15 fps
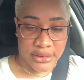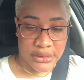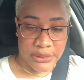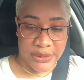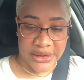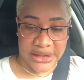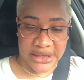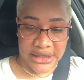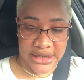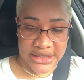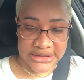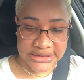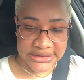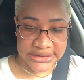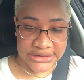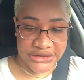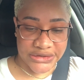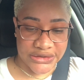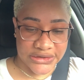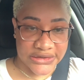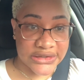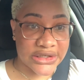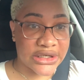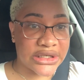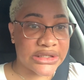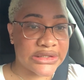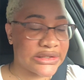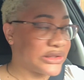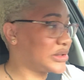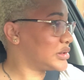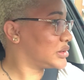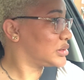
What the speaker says: Wickedness, Jesus.